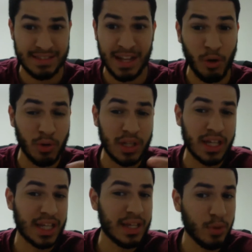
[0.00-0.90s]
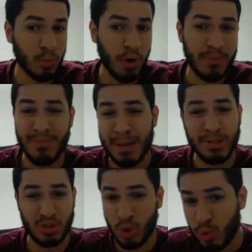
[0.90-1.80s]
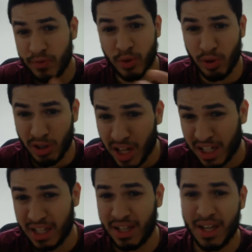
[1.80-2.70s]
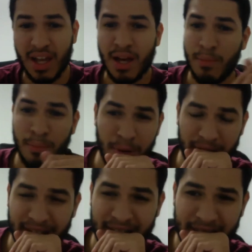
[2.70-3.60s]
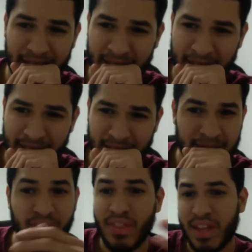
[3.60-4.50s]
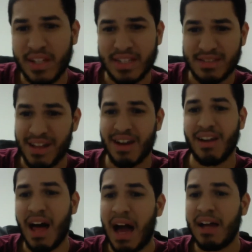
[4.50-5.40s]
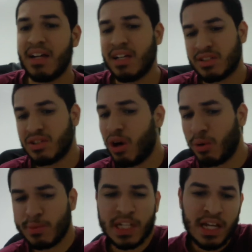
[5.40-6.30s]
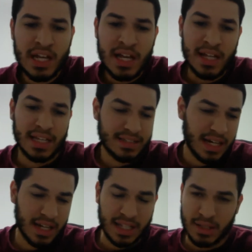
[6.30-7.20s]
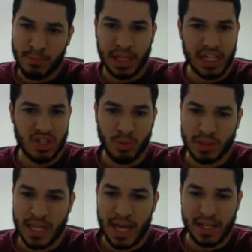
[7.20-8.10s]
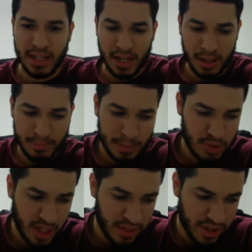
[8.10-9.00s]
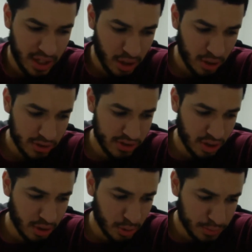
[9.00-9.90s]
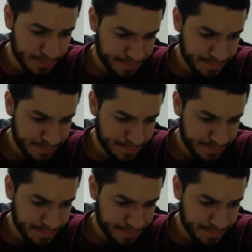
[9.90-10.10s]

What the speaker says: not only going to give you 1, maybe 2 if you're lucky. But even then, that's not a lot. So that's kind of like the big issue with that. I'm trying to think also.